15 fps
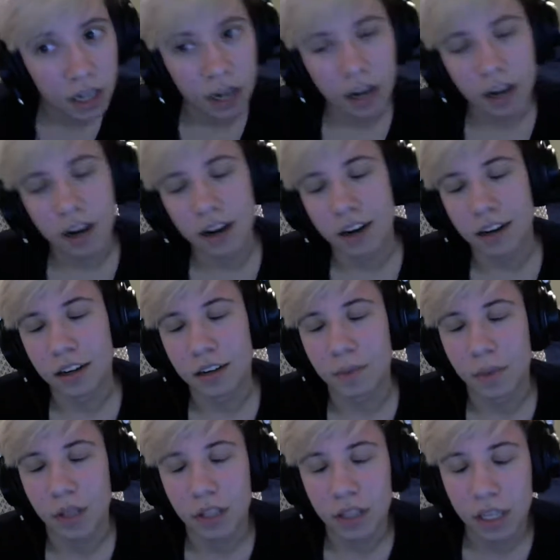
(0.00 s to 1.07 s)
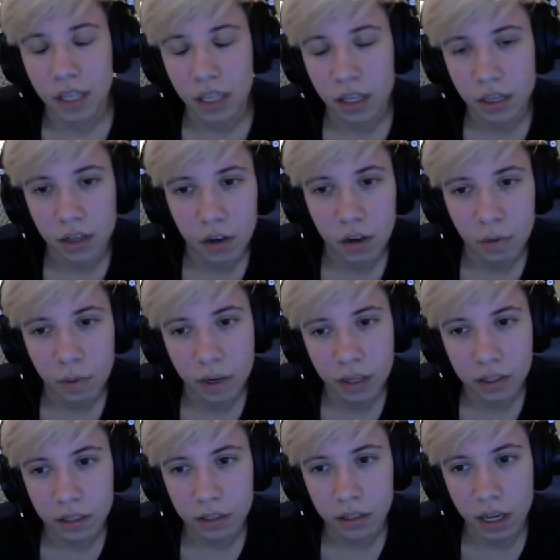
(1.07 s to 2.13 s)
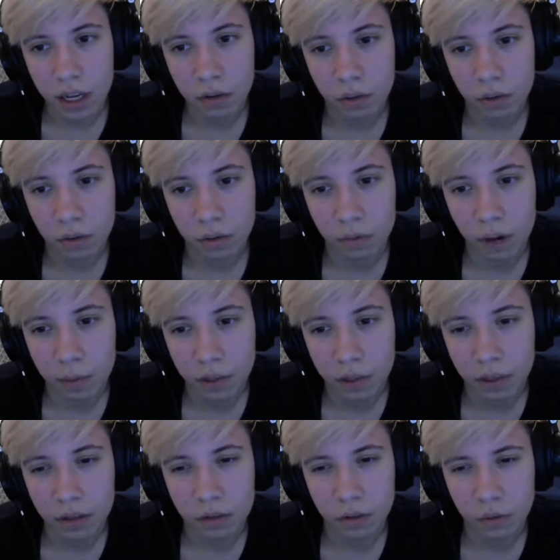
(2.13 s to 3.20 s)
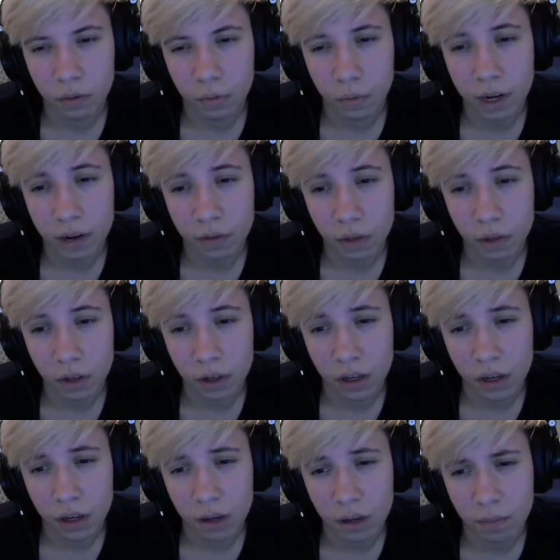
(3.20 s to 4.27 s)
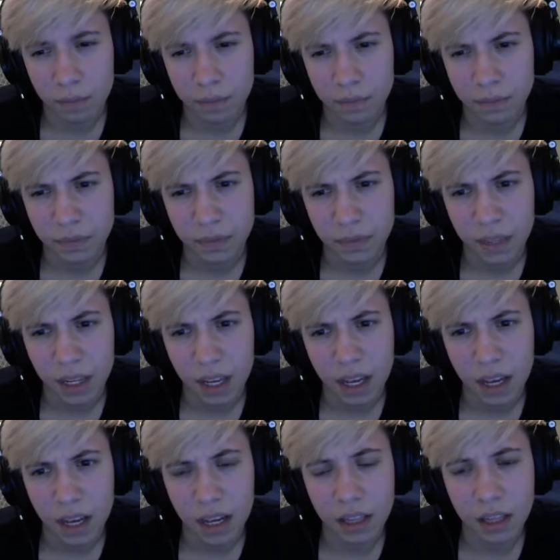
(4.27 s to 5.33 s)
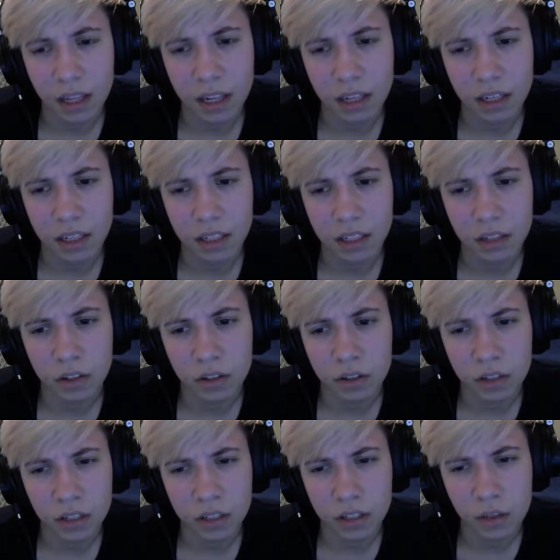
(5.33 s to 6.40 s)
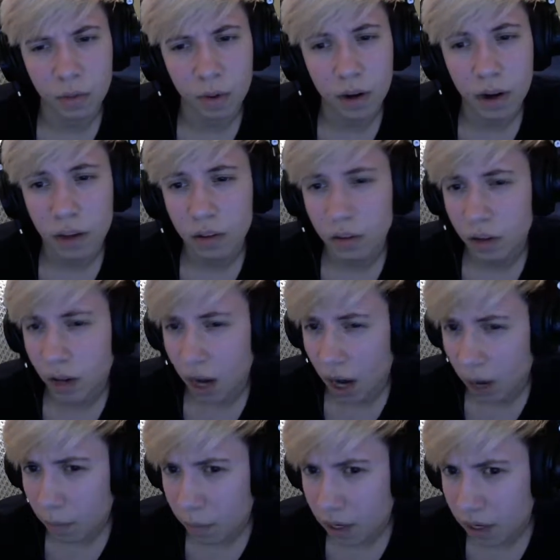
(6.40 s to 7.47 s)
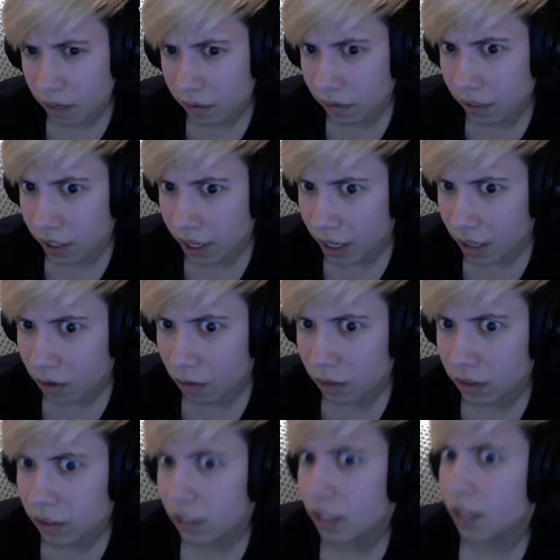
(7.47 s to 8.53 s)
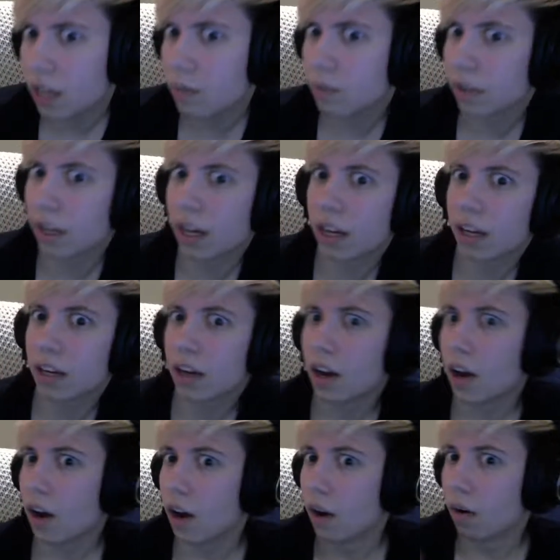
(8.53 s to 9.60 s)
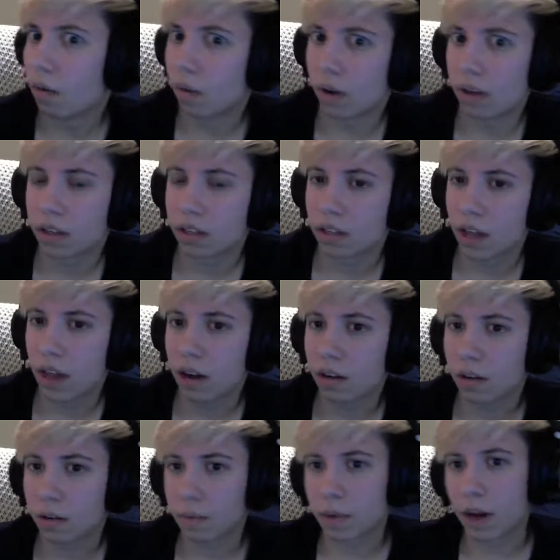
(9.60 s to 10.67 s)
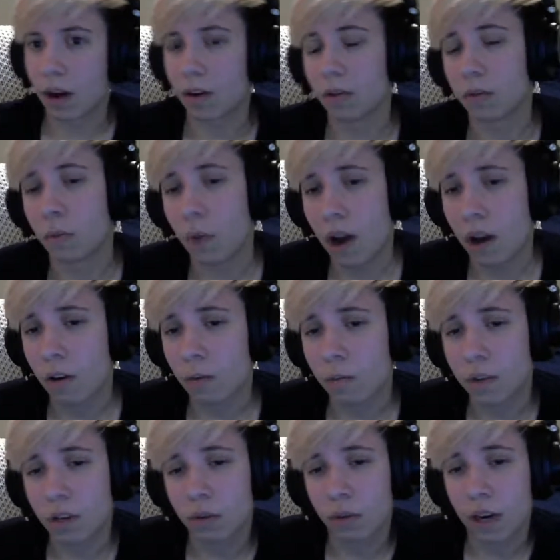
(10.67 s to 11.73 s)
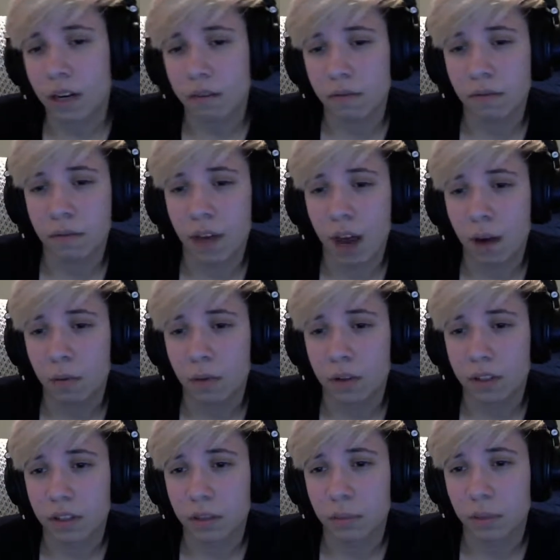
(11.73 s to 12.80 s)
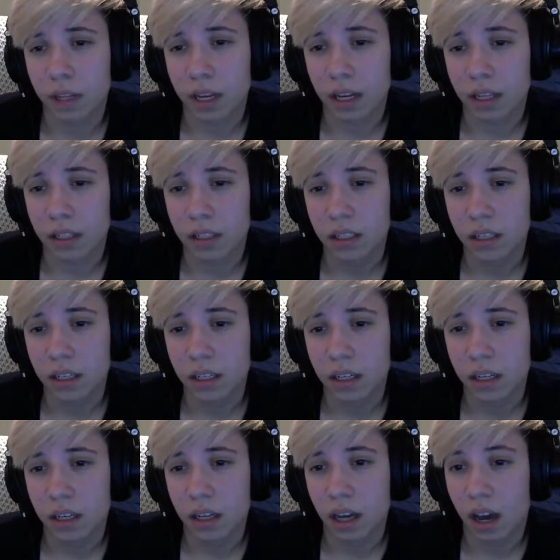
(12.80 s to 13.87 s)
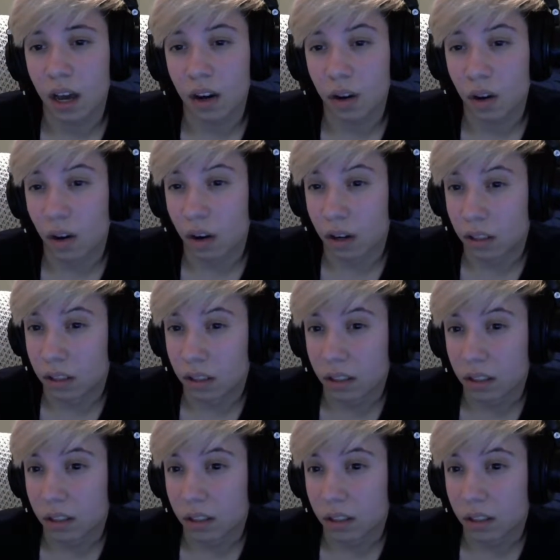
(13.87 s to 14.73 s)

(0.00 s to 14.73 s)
the nobodies and or replicas or whatever, and then it turns into another copy of Zayin Art's Keyblade. What is that all about? Wow, it'd be great if that were explained at all.